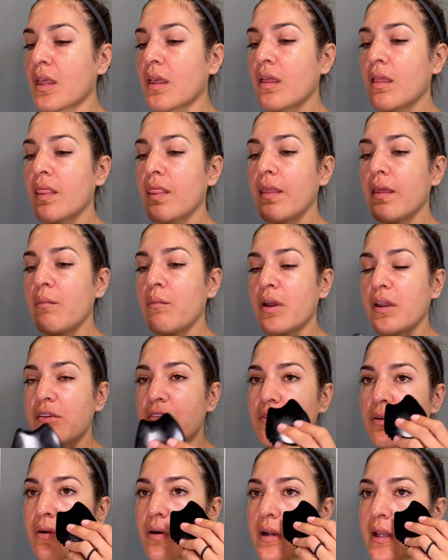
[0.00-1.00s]
Then my
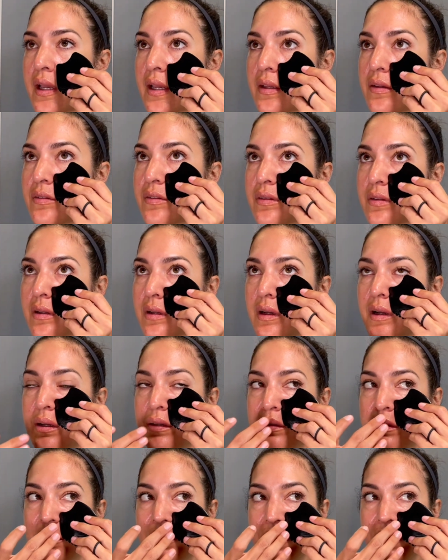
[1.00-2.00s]
short edge
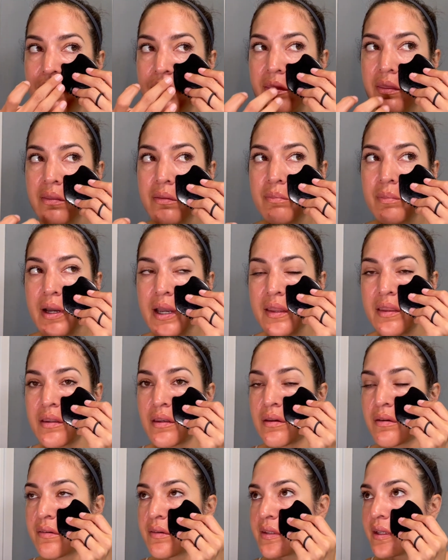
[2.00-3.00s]
underneath by the
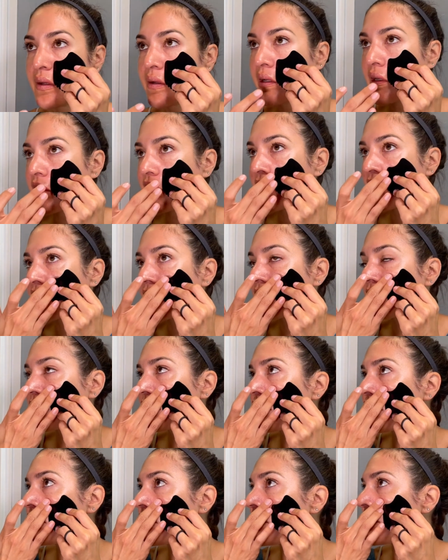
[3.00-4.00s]
nose area here
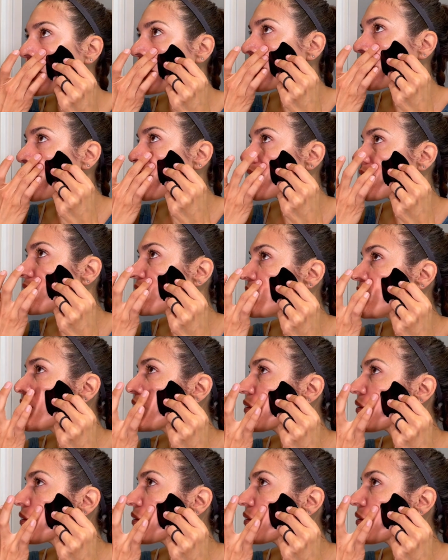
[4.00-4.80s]
and around the cheek.